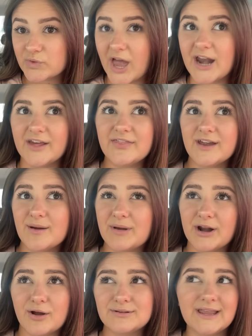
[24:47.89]
And I think I'm
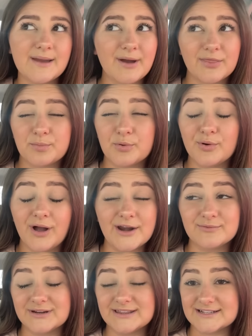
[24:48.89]
gonna go lay by the pool
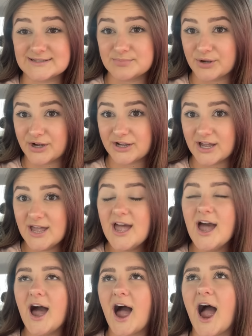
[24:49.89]
and read this book.
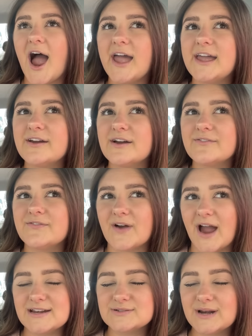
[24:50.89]
I
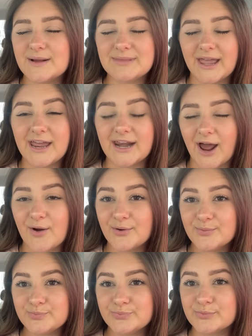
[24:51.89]
find when I'm laying
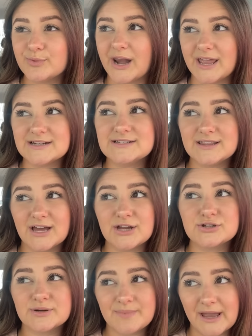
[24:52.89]
out when I get to the
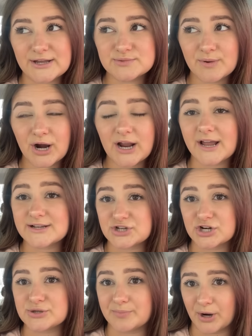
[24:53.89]
100 page mark, I
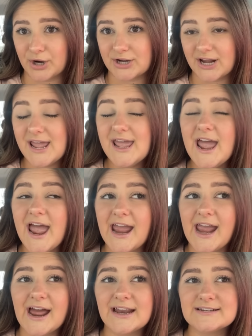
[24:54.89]
start to burn.
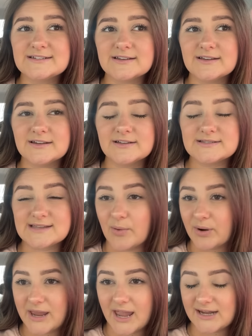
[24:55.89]
And
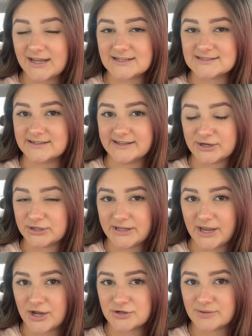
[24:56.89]
Sour Candy is
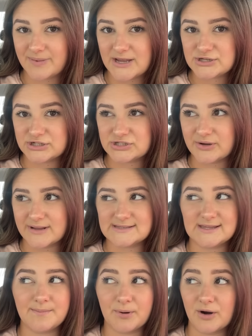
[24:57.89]
literally 100 pages, so it's
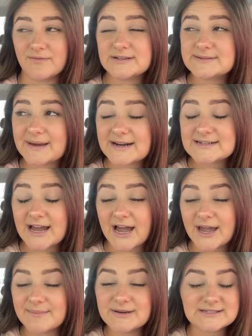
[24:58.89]
the perfect amount of
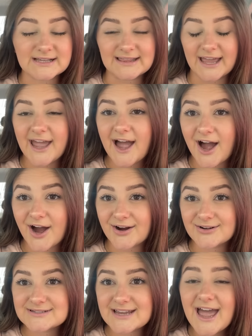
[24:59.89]
time to lay
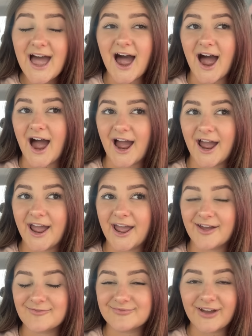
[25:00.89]
out.
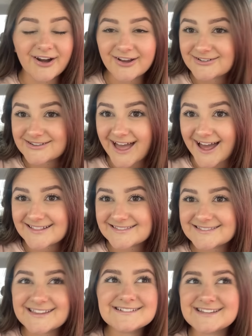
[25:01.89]
I'm gonna go do that.
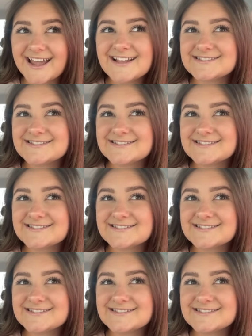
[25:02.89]
This day is